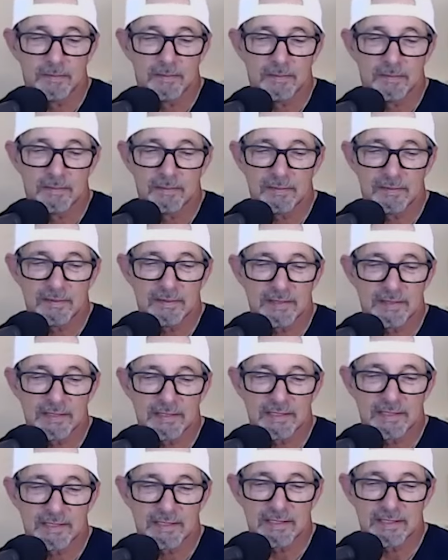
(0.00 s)

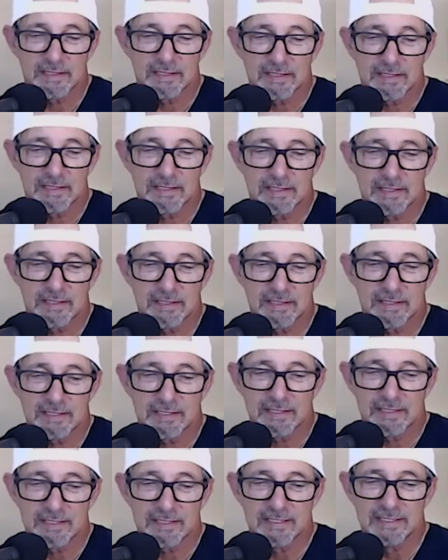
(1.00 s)

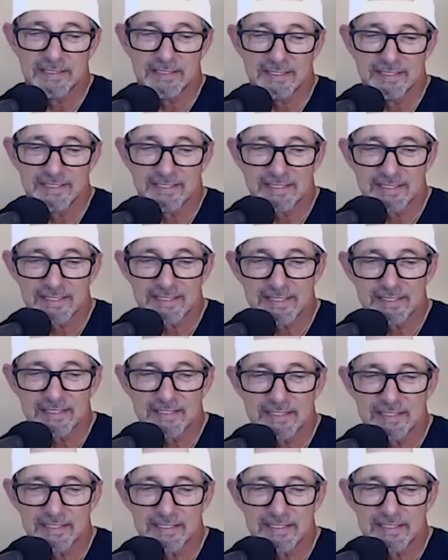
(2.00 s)

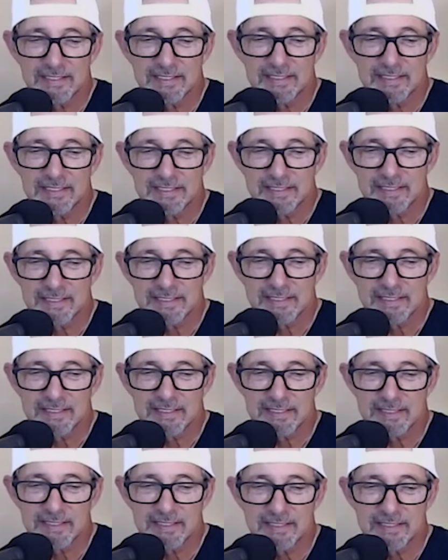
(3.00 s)

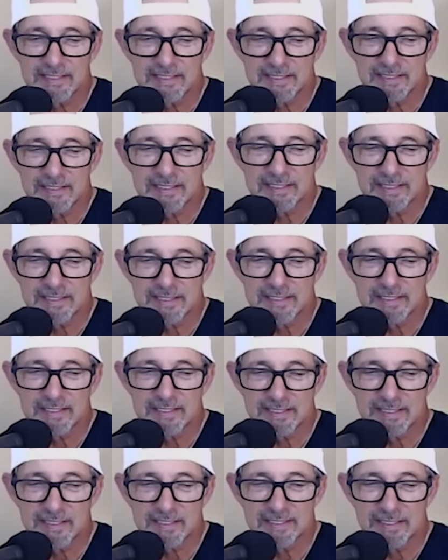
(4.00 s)

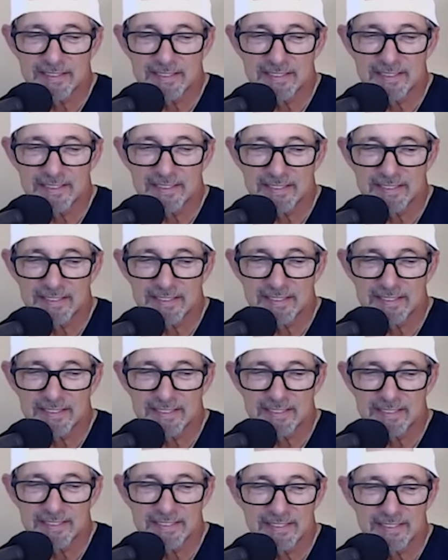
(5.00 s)

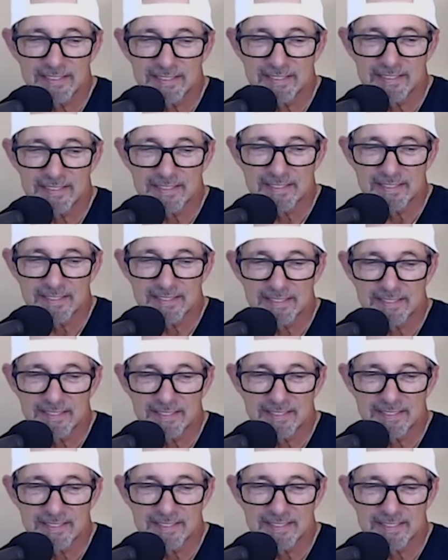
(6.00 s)

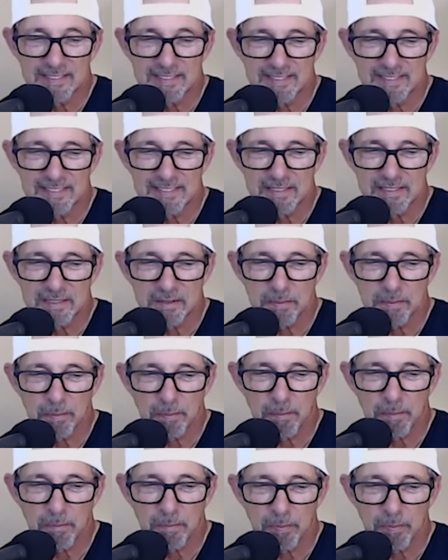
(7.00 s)
(not speaking)